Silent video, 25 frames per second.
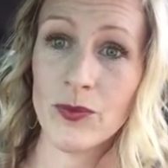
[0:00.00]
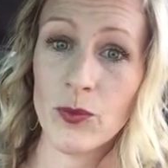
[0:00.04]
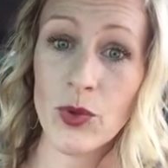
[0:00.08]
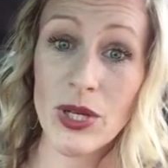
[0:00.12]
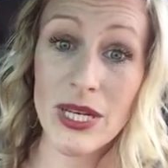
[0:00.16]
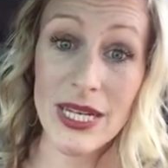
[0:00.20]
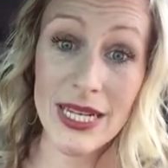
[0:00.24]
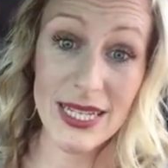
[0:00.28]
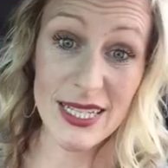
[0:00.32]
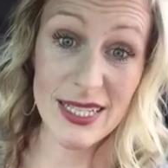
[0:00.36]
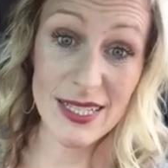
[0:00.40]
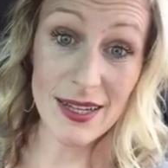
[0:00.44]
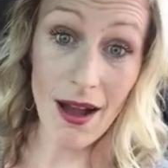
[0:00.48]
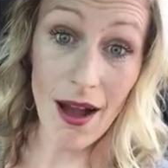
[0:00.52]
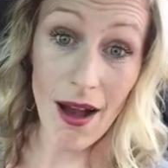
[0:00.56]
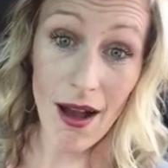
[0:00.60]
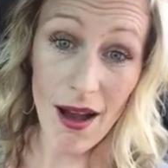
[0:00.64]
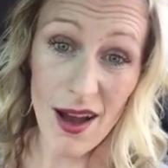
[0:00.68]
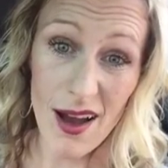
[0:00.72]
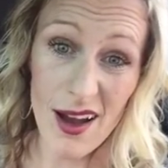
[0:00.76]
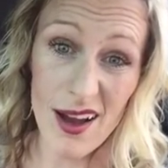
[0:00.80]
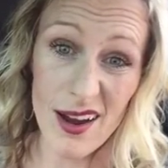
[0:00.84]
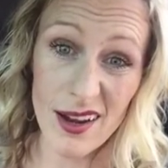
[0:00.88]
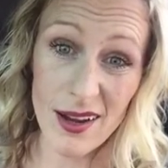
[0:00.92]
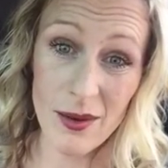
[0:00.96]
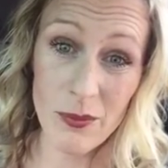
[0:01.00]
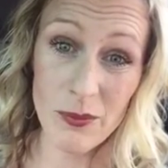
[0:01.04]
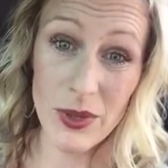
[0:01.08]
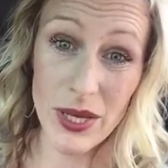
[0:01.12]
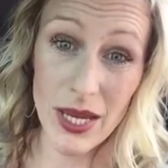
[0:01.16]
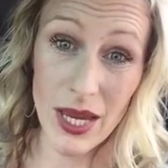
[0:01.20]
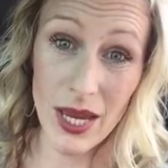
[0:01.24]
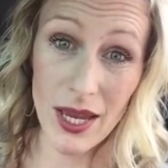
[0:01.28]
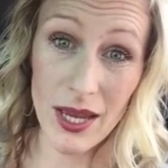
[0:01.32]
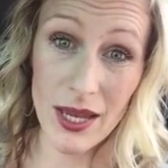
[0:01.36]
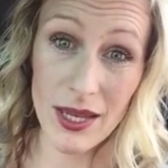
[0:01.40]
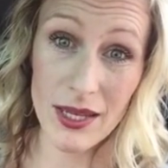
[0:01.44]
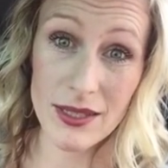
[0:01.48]
we need to talk,
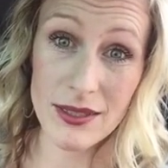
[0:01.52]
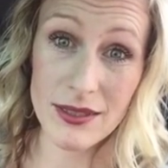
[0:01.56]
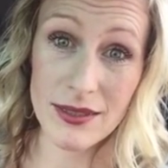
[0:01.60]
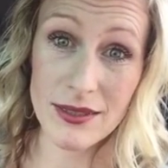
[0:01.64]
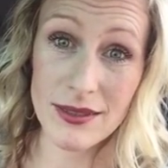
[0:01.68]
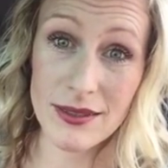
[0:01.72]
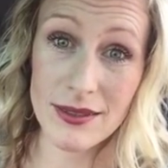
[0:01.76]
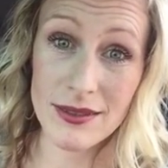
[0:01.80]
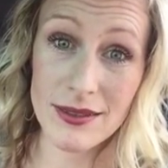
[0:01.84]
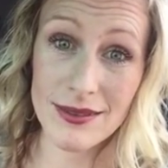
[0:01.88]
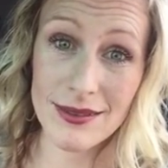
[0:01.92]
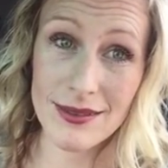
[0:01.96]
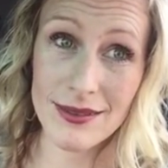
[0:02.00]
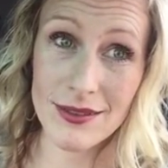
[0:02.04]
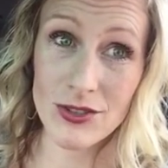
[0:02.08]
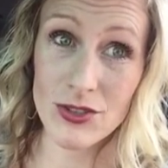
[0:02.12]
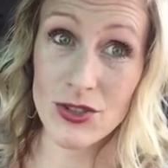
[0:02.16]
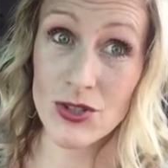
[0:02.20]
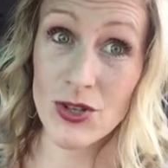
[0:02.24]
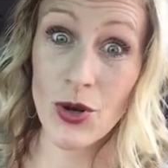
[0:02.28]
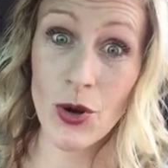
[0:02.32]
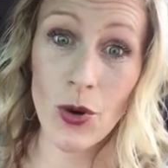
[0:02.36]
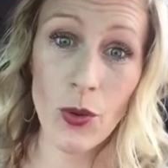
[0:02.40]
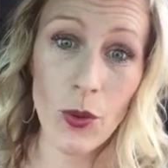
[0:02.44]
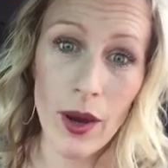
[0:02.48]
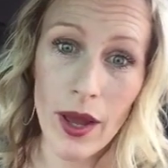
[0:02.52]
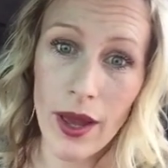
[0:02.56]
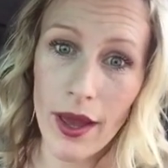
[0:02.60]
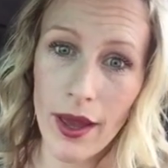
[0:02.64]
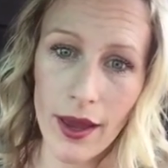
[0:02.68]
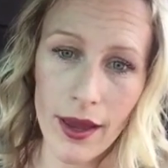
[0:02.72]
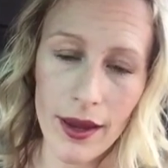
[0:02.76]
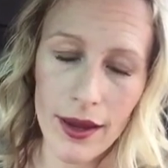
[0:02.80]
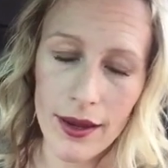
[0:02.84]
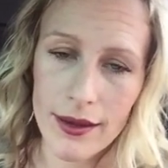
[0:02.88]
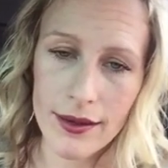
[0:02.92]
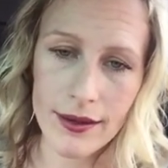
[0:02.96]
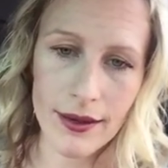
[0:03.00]
because there's no
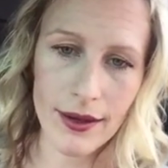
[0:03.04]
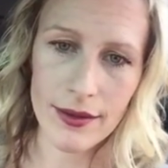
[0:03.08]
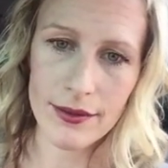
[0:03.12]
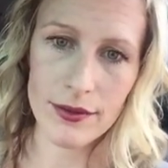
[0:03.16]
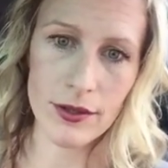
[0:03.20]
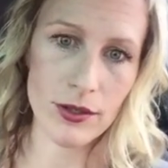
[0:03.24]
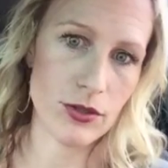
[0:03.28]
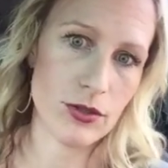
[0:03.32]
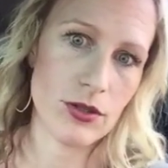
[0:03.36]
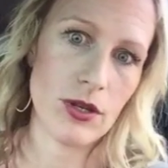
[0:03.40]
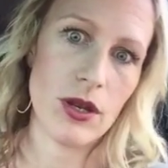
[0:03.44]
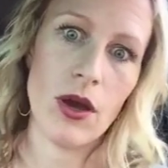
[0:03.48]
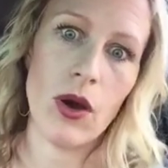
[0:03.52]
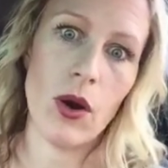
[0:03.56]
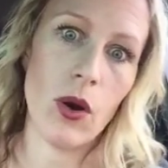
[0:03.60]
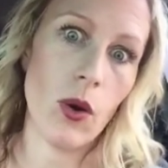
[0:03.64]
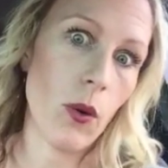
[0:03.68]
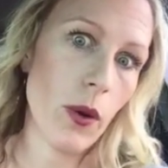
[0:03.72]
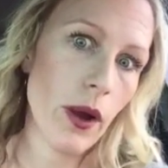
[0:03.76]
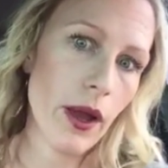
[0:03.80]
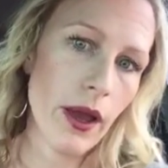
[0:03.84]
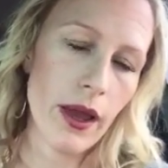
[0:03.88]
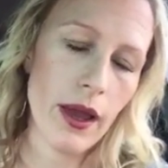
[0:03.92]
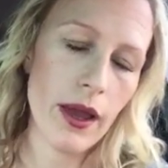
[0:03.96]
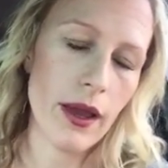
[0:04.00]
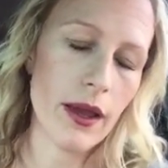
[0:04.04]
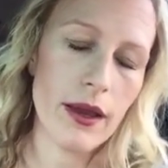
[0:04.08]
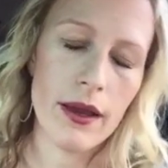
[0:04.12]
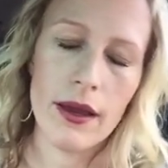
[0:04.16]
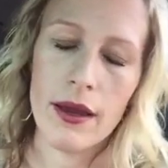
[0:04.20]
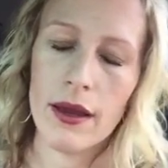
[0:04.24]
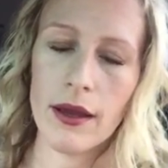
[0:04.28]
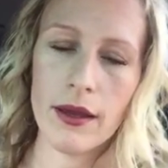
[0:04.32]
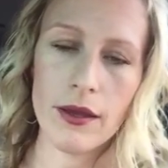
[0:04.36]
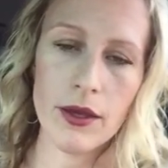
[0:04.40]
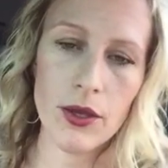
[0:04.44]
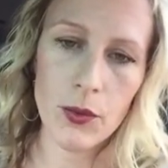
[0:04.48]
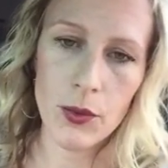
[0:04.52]
way
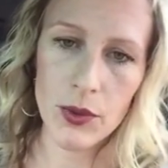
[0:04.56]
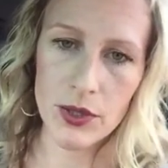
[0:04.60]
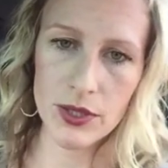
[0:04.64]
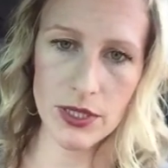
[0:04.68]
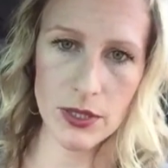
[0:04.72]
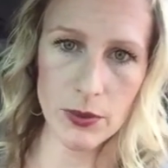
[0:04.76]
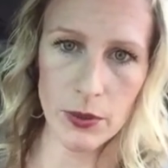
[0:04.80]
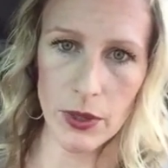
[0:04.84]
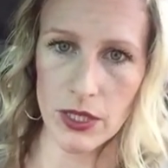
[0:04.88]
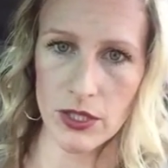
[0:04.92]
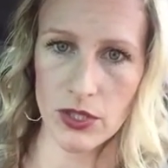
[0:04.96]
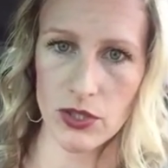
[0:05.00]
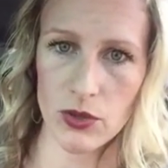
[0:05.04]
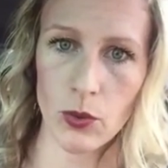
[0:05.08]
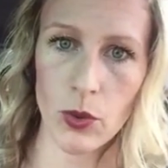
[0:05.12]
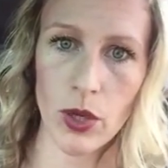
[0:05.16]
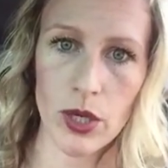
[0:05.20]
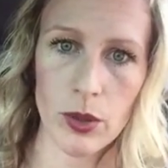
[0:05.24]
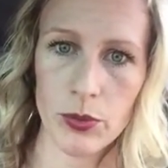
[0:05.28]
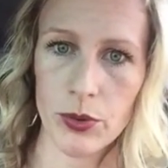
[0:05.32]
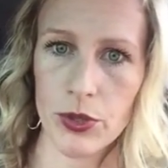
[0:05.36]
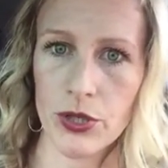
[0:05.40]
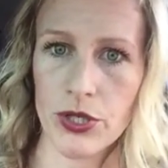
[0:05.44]
you wouldn't sponsor one